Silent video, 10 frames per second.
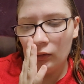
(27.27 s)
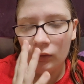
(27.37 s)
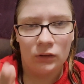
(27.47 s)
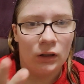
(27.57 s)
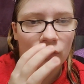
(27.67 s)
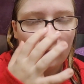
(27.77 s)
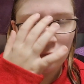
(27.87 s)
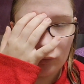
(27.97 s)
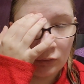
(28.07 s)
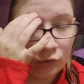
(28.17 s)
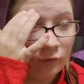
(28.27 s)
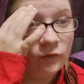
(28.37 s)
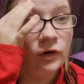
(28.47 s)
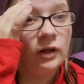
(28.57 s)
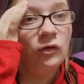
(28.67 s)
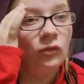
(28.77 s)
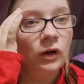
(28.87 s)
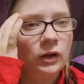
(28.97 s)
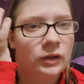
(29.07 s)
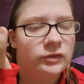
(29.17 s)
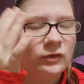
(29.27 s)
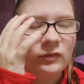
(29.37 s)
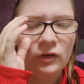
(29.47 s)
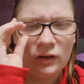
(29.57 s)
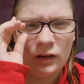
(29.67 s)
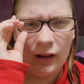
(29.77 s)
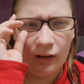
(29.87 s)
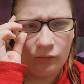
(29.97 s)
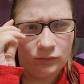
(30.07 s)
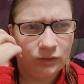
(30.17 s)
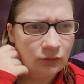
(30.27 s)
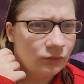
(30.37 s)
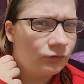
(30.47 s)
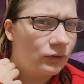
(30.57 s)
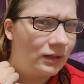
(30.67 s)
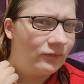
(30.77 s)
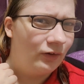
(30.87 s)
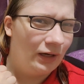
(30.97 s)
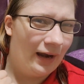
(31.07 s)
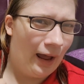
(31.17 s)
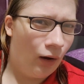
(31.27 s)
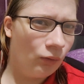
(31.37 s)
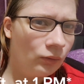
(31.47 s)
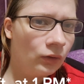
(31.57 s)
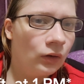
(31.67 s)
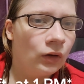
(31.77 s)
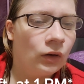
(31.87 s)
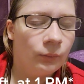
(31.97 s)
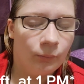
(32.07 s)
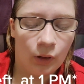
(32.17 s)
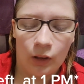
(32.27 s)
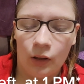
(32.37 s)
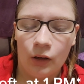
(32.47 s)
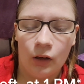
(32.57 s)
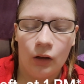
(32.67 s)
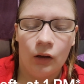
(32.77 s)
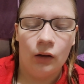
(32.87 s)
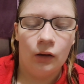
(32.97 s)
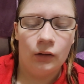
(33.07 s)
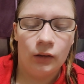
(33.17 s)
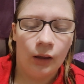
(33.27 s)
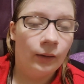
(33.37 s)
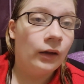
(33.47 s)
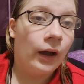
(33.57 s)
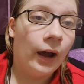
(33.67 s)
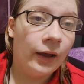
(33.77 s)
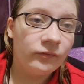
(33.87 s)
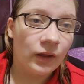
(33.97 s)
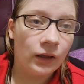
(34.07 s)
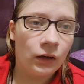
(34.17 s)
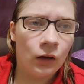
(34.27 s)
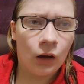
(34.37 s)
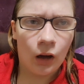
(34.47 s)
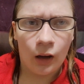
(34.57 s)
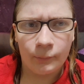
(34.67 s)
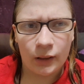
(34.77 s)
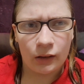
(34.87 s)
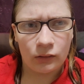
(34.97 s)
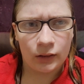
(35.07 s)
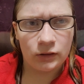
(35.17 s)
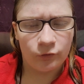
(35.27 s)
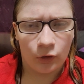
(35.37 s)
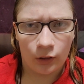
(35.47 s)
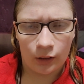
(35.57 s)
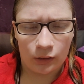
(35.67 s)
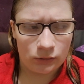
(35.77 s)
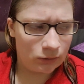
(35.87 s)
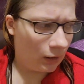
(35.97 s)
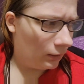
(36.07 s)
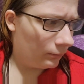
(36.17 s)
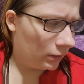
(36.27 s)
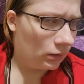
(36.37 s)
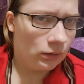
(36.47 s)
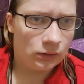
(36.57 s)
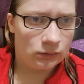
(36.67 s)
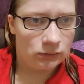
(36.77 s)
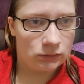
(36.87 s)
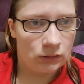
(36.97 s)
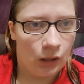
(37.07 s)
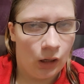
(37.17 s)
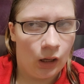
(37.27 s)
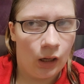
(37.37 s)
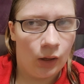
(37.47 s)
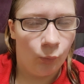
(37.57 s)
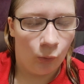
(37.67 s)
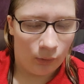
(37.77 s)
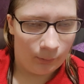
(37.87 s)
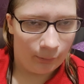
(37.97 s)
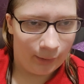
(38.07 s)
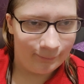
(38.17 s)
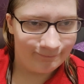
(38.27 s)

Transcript: Not 12 and 1, 12:30 and 1. It's 12:30 now, so I don't know if we're leaving now, but, yeah, I have that. I'm getting late to vlogging today because I woke up late.